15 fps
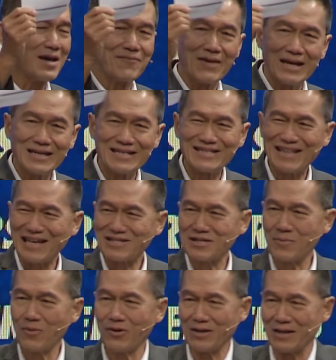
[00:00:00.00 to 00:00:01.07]
have any
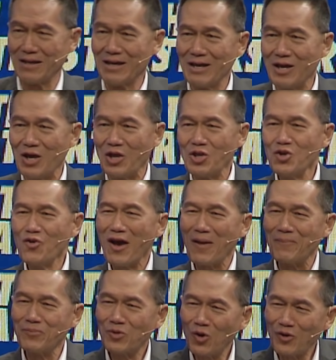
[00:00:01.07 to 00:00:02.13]
testimony, you
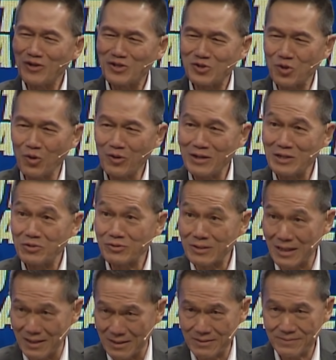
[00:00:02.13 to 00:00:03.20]
have no story to
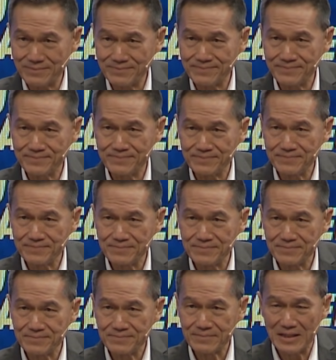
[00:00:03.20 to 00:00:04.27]
tell.
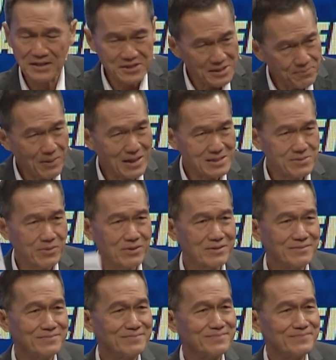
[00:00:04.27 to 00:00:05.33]
Is it possible?
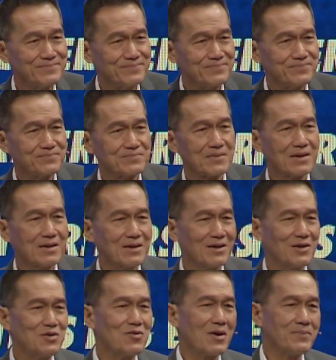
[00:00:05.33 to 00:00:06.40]

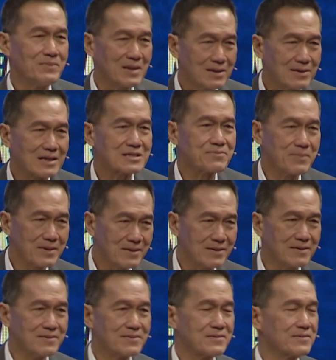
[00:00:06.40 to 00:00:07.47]
You have not
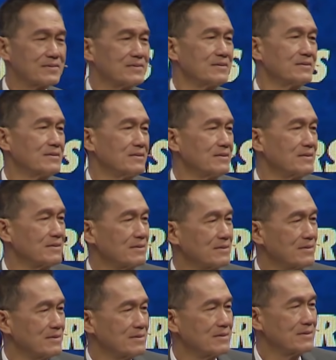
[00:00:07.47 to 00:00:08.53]
experienced
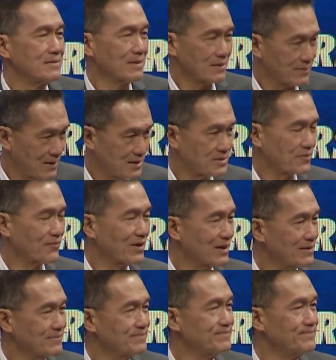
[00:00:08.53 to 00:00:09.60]
the grace of God.